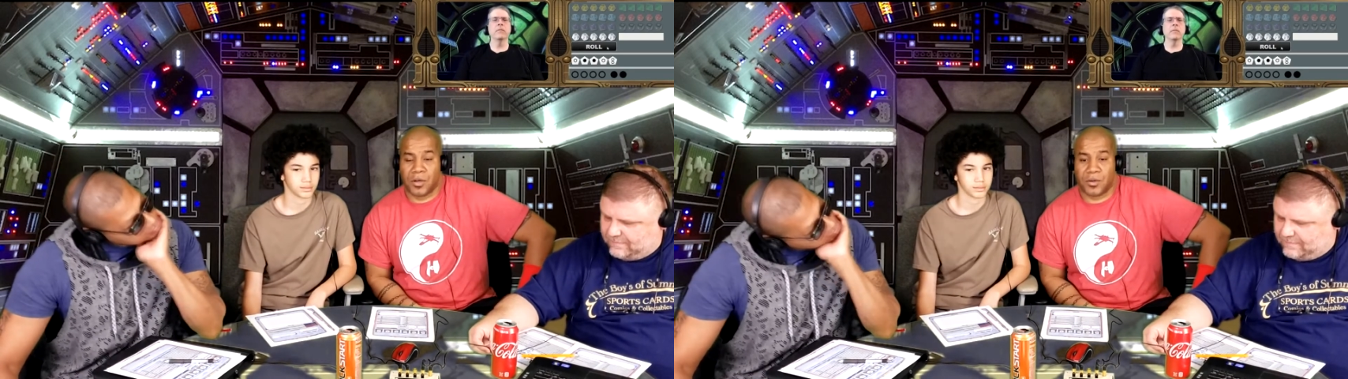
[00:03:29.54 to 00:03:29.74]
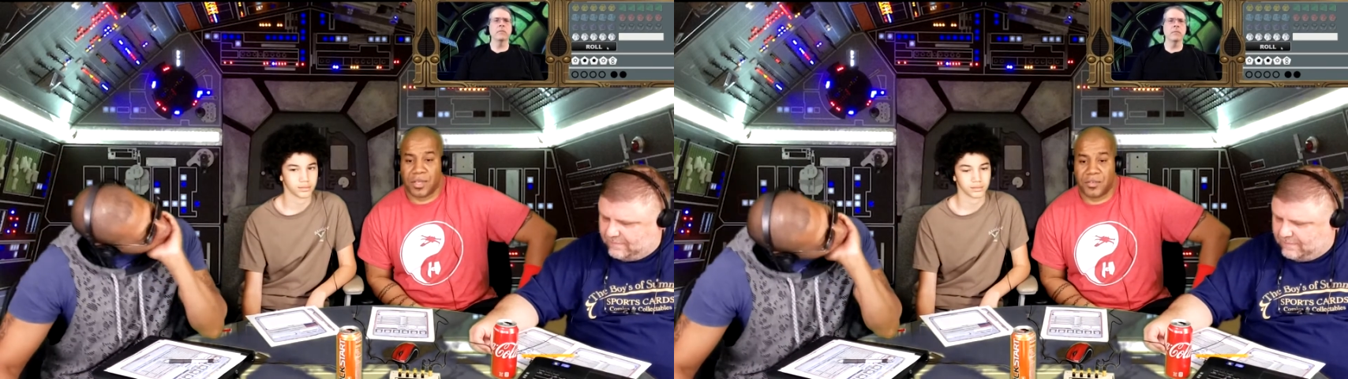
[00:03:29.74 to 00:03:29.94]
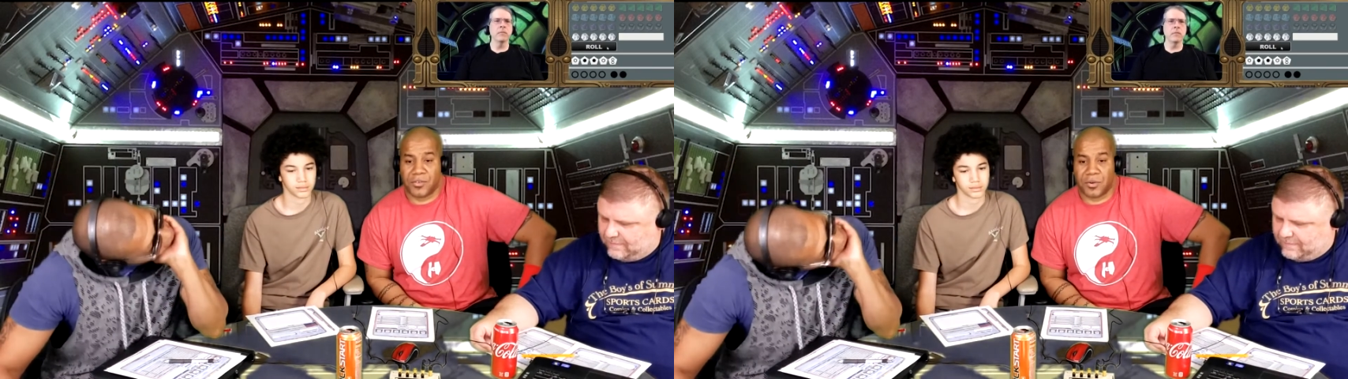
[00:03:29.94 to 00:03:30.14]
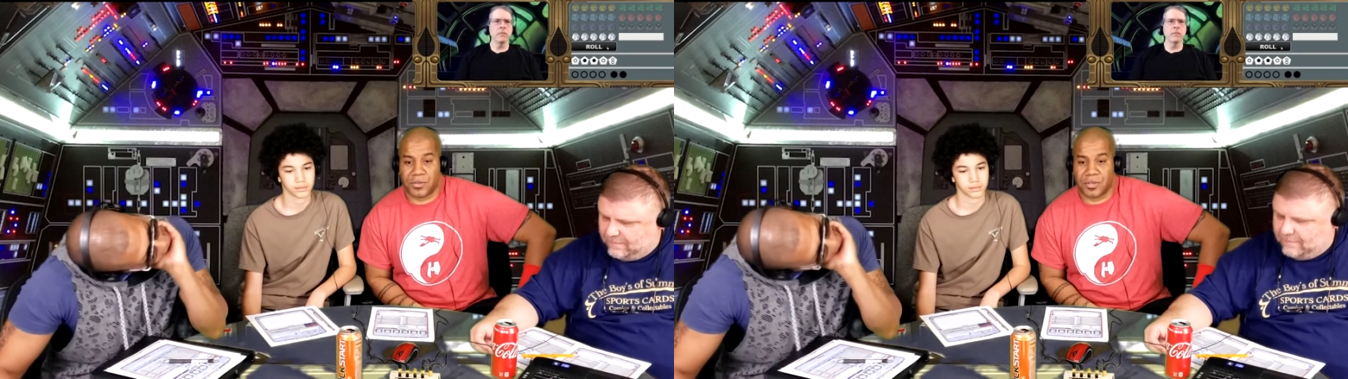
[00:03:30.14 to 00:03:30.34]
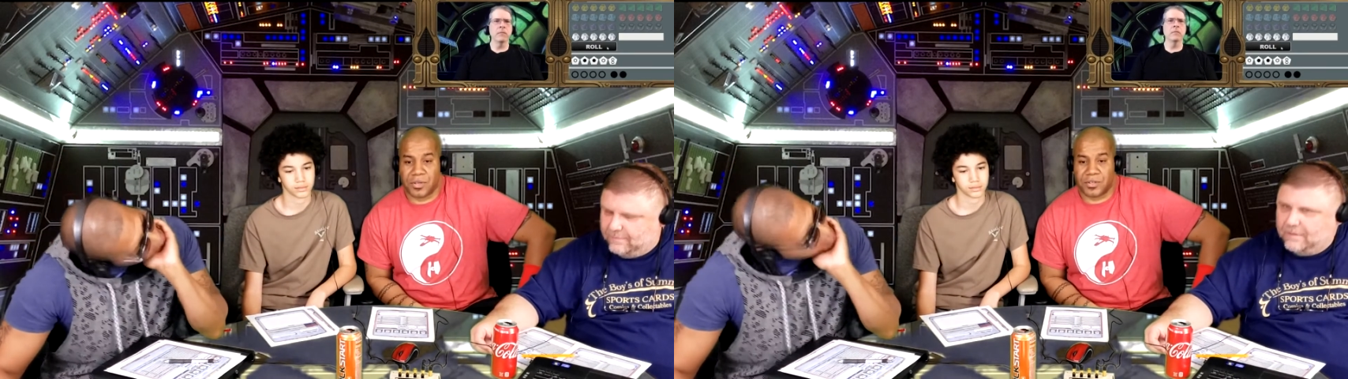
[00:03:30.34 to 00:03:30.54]
Speaker 1: Okay, so
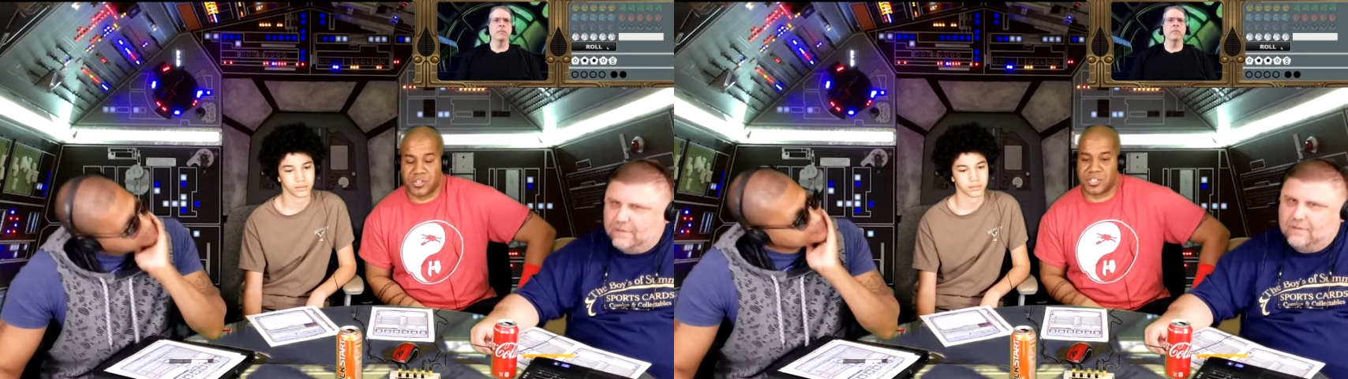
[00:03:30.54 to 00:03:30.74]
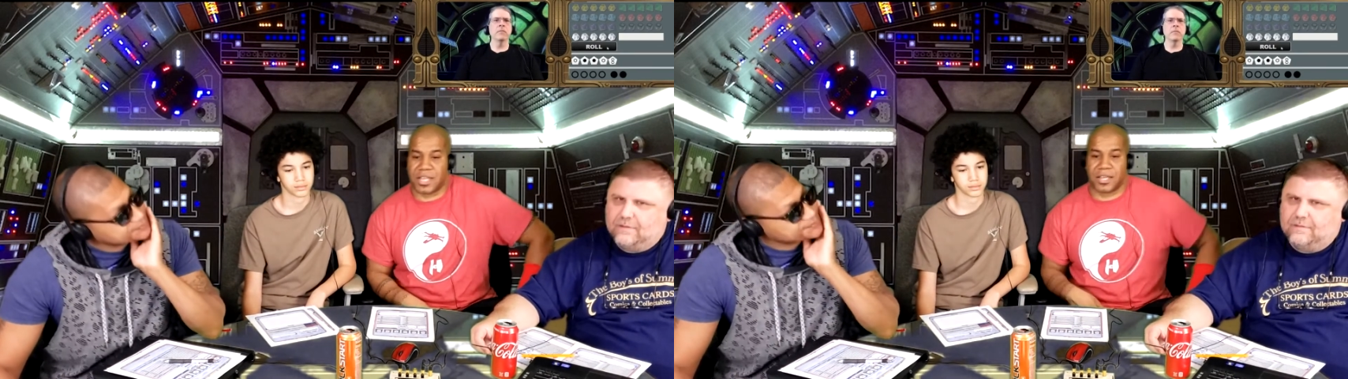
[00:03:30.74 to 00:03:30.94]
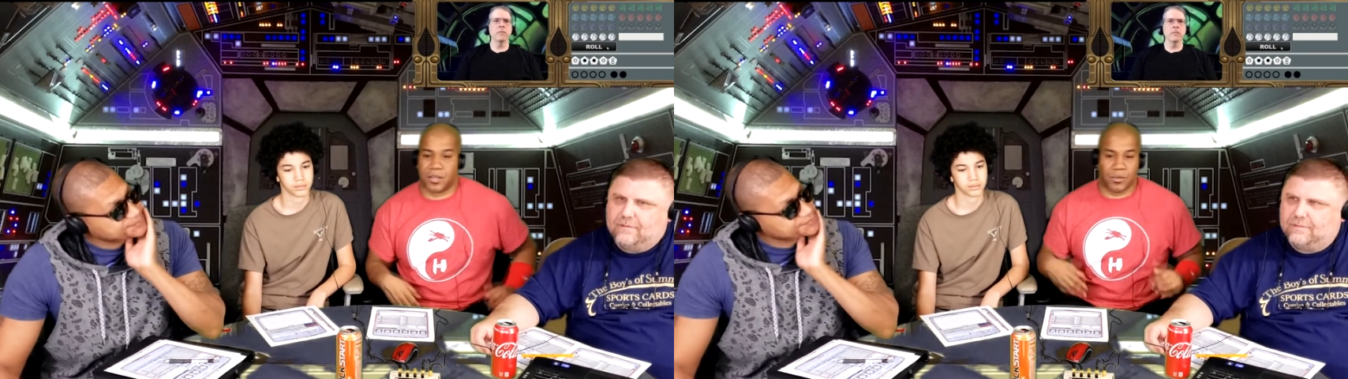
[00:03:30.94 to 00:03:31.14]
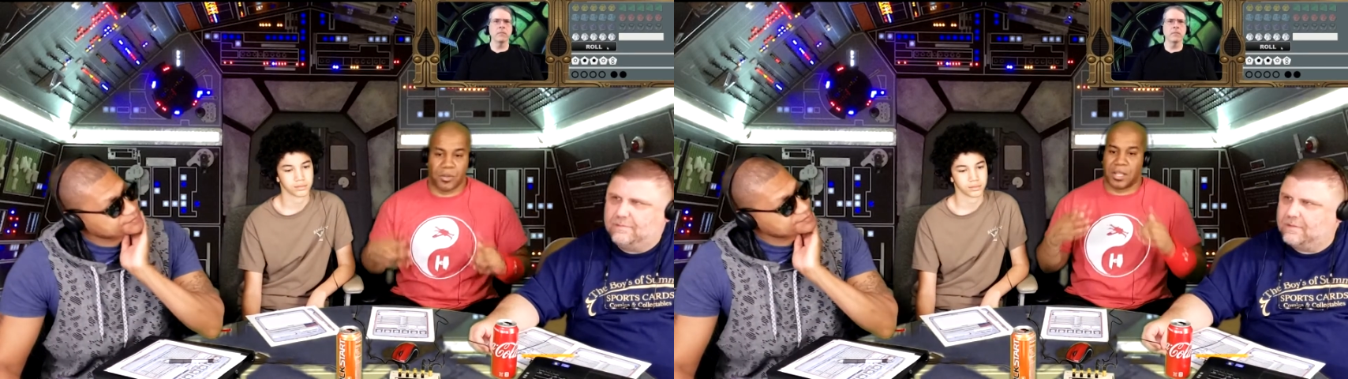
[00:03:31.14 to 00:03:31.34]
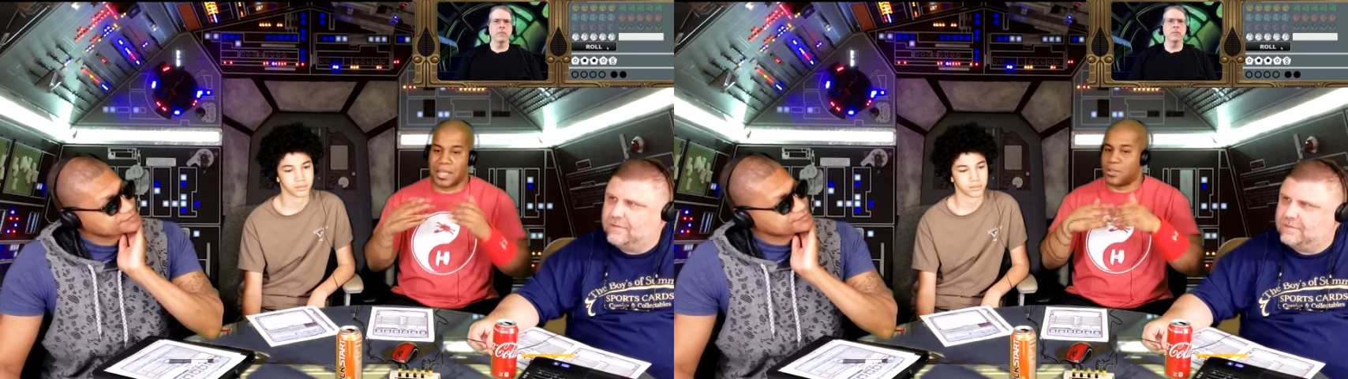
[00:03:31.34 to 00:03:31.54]
is it just like a
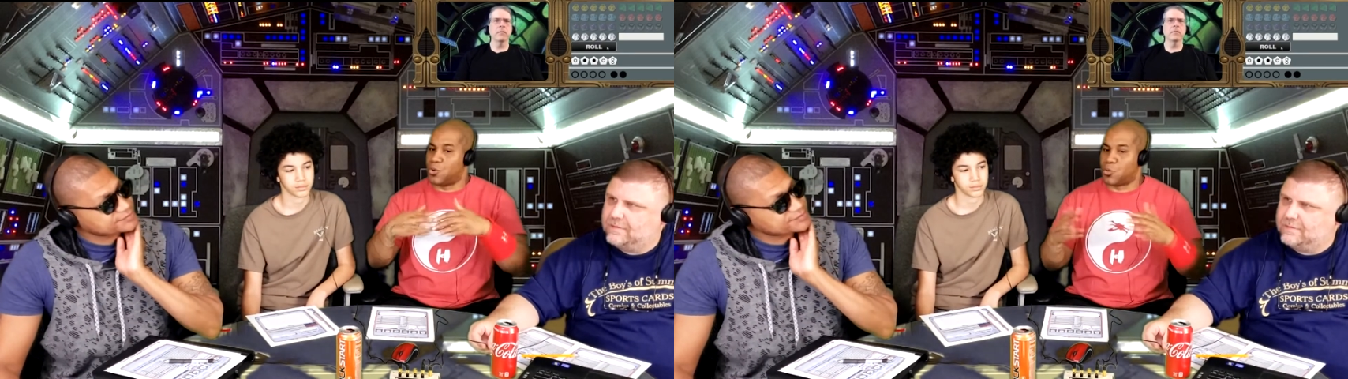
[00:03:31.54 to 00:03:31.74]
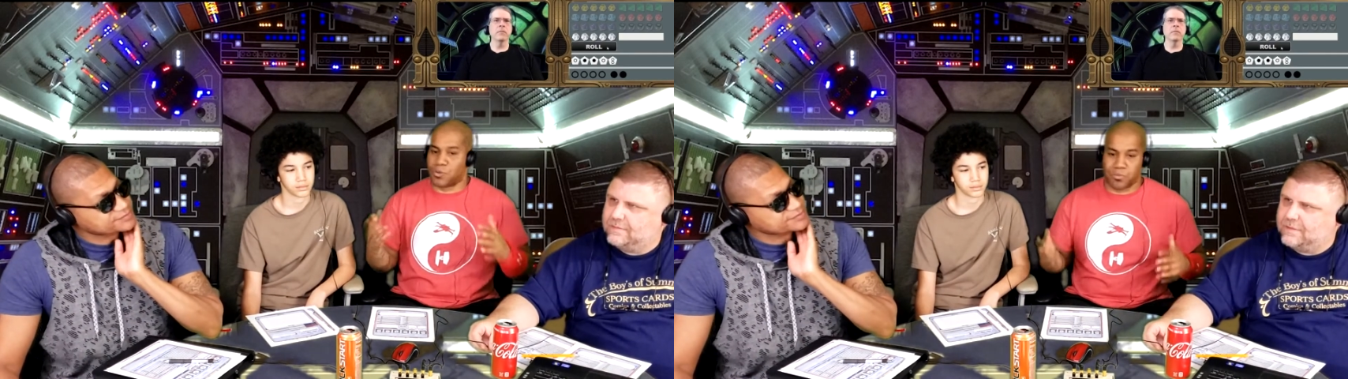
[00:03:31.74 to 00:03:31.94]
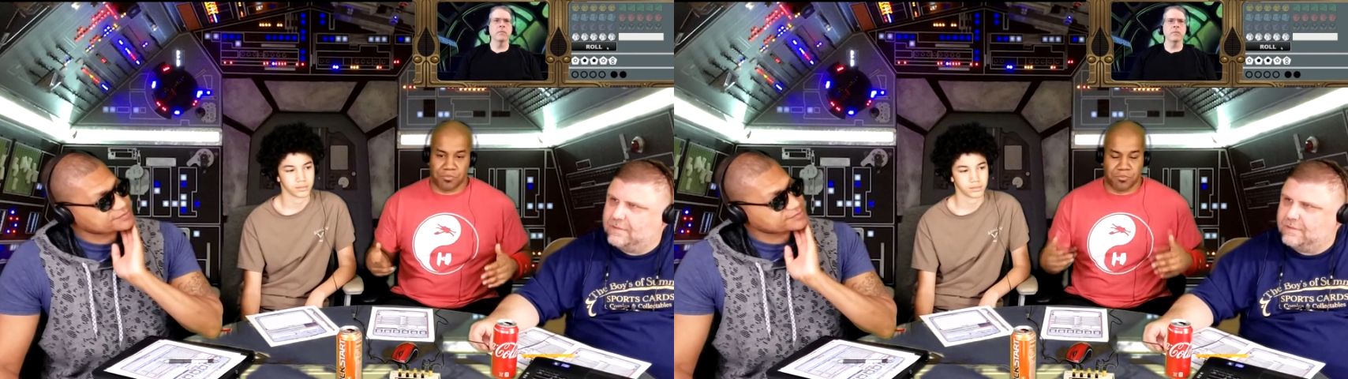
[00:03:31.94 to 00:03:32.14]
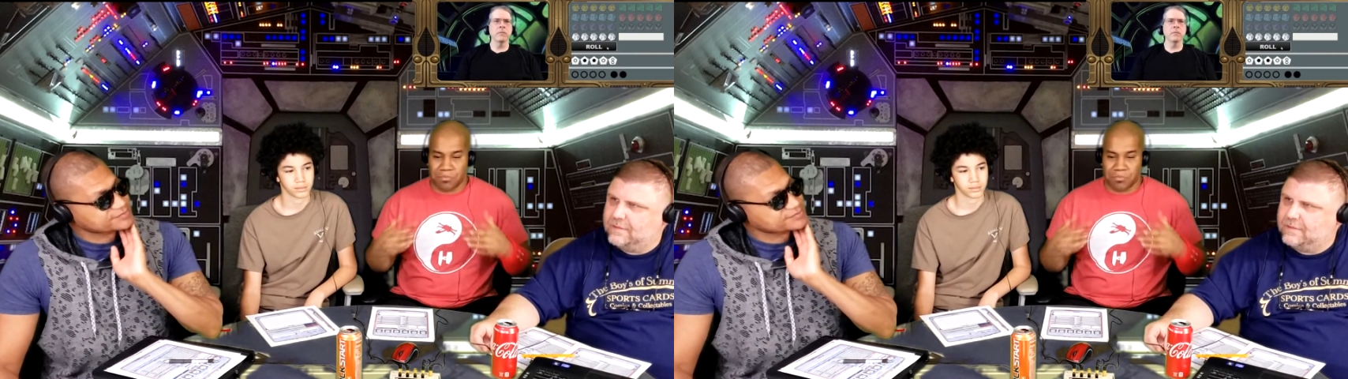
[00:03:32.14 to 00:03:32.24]
like a normal